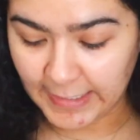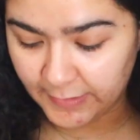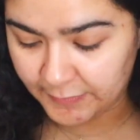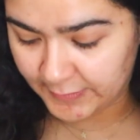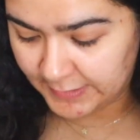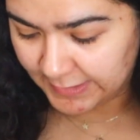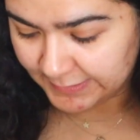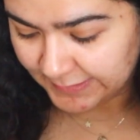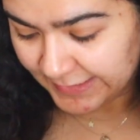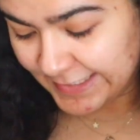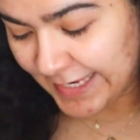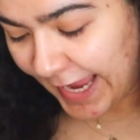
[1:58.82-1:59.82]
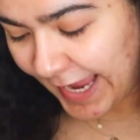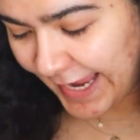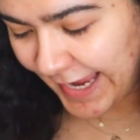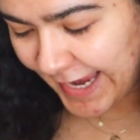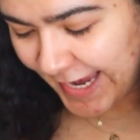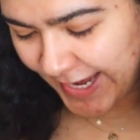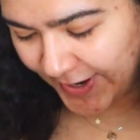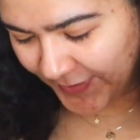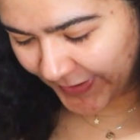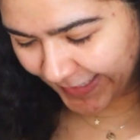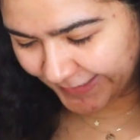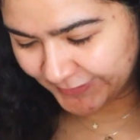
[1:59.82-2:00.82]
And the next, yay!
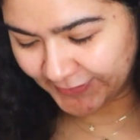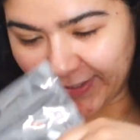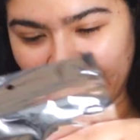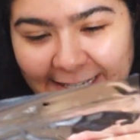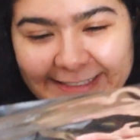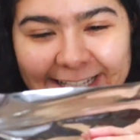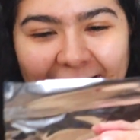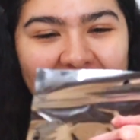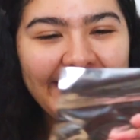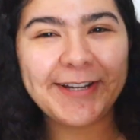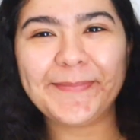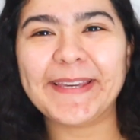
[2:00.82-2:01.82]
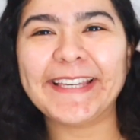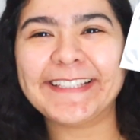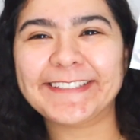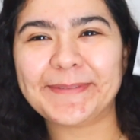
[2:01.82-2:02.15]
Okay, so the next item is